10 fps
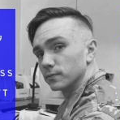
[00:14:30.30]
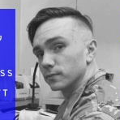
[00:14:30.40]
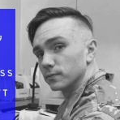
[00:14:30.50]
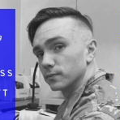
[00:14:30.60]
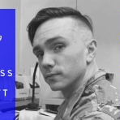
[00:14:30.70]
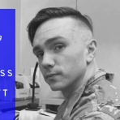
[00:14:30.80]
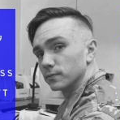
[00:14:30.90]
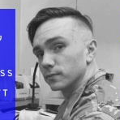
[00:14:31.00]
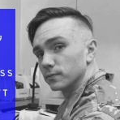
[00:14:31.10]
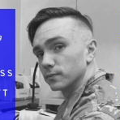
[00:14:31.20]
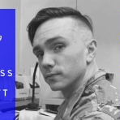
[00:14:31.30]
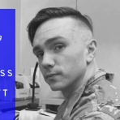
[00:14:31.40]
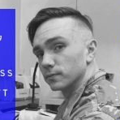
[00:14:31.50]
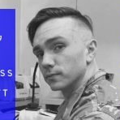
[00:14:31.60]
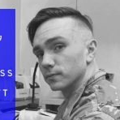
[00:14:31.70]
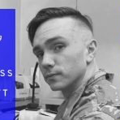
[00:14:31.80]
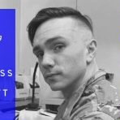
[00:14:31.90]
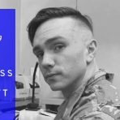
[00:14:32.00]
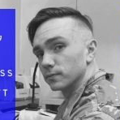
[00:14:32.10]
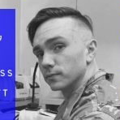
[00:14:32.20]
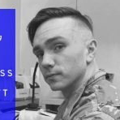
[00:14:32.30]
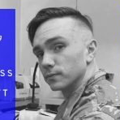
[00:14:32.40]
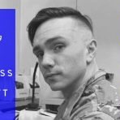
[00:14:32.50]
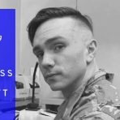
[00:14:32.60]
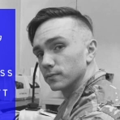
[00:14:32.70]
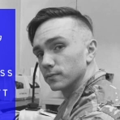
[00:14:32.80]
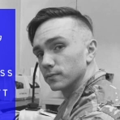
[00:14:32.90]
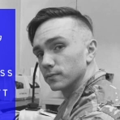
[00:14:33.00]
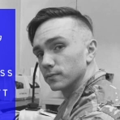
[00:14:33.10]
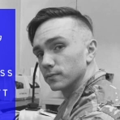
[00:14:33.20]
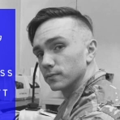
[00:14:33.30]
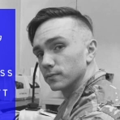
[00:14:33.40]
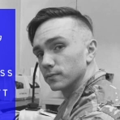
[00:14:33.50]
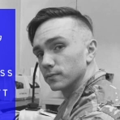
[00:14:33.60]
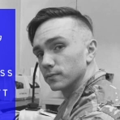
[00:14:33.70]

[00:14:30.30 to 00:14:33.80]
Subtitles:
The face doesn't move, so there is nothing to read.